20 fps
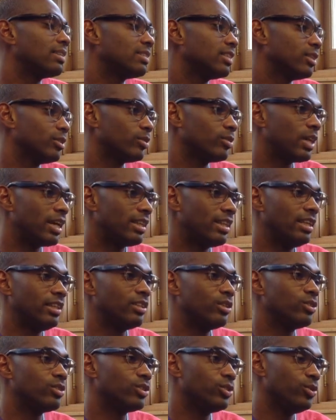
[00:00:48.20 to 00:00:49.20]
so I think
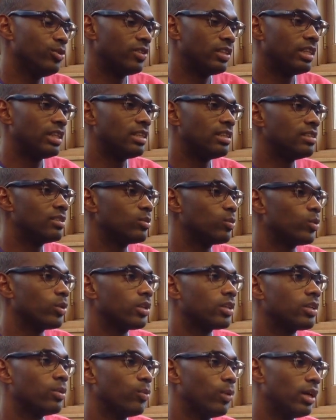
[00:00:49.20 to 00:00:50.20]
those two things
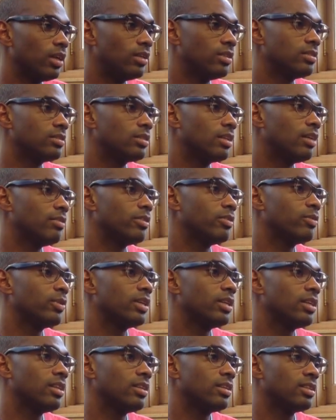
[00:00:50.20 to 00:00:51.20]
work well off of one
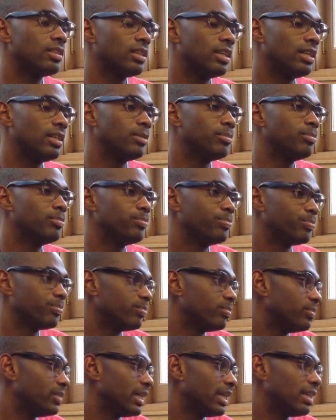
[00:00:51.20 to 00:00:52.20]
another.
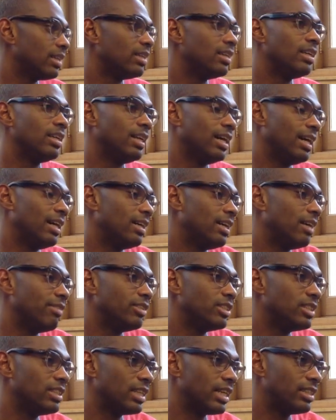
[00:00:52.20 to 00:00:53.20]
Yeah,
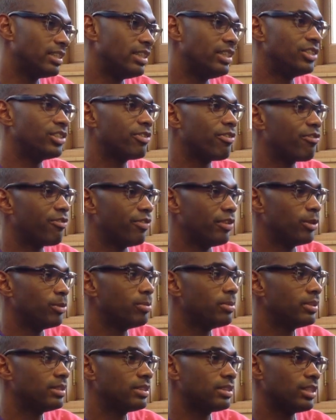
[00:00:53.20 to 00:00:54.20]
obviously I teach
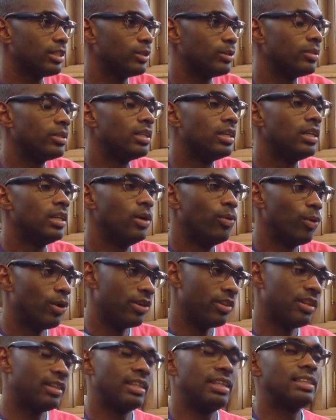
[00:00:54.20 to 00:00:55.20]
film, so one
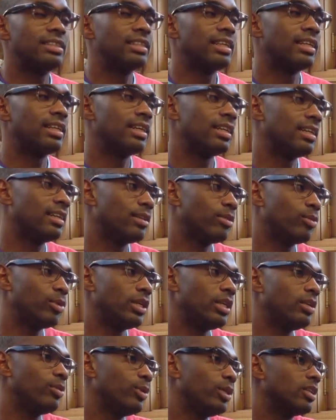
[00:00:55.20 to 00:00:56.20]
of the things that
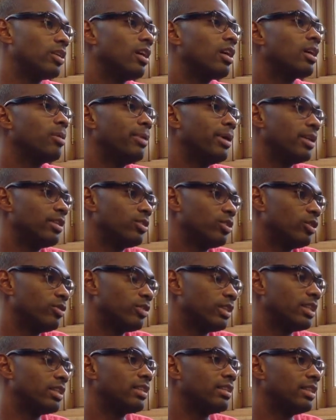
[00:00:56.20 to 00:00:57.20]
we talk about is sort of
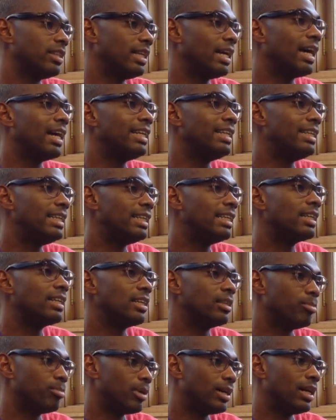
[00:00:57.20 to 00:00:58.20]
like the idea
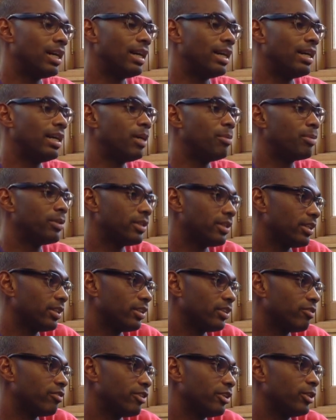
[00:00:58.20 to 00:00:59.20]
behind a
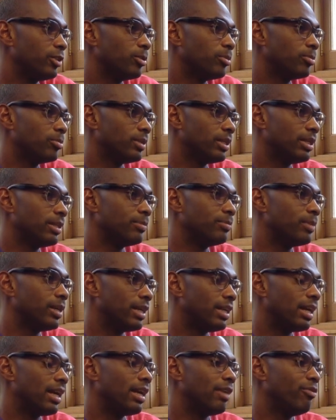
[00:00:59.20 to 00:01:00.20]
particular film,
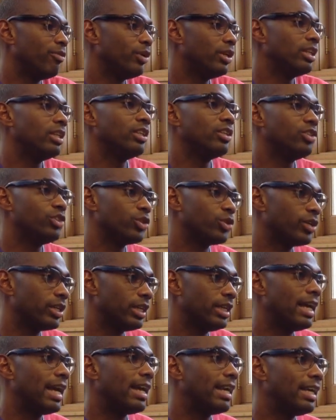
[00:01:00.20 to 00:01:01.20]
and I really enjoy
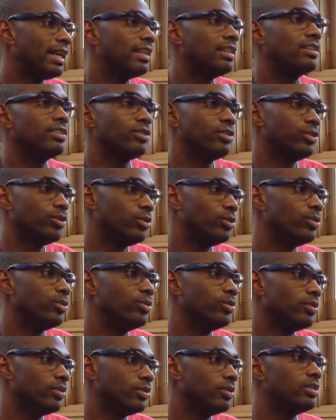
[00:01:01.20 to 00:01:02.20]
getting into
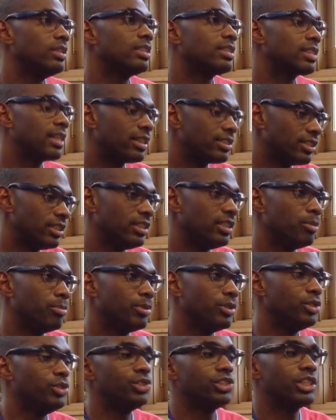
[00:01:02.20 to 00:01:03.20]
discussing the
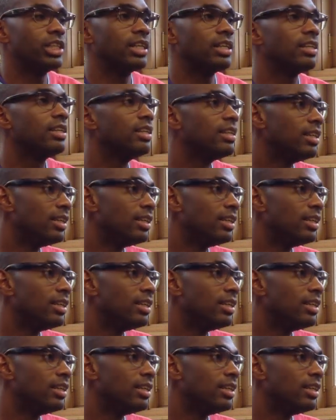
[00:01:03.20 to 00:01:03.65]
minutia